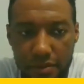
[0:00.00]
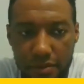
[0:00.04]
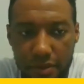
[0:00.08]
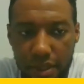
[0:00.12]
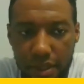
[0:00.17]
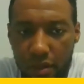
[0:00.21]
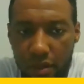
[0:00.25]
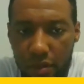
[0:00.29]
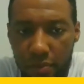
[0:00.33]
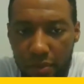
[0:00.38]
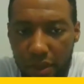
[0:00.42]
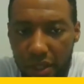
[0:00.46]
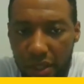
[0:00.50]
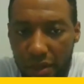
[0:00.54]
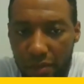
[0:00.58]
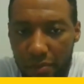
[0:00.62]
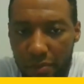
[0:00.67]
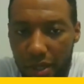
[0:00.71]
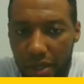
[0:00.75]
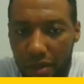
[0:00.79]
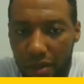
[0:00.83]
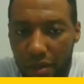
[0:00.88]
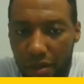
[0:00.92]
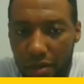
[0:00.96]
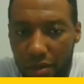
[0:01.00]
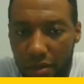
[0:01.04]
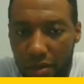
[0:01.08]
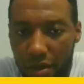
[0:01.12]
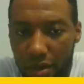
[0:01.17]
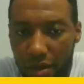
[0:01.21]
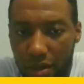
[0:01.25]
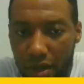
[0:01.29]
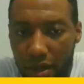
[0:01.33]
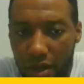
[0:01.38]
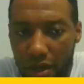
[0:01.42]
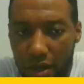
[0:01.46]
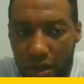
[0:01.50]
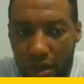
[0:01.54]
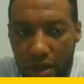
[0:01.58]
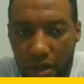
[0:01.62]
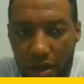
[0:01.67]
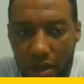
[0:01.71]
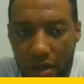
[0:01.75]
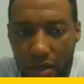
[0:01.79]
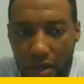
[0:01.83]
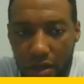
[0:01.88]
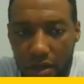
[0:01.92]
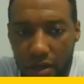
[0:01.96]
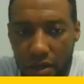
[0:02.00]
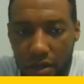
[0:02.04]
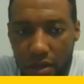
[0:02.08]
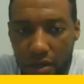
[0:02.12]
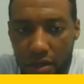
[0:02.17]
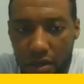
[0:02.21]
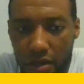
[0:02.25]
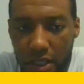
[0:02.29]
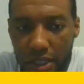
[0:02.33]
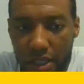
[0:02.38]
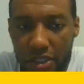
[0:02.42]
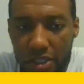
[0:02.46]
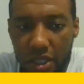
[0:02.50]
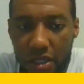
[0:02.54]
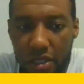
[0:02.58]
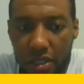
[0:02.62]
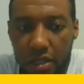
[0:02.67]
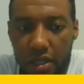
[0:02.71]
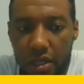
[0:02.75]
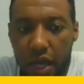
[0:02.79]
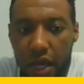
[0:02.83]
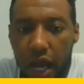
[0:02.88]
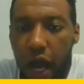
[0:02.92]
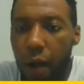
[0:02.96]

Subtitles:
I don't play about. Listen,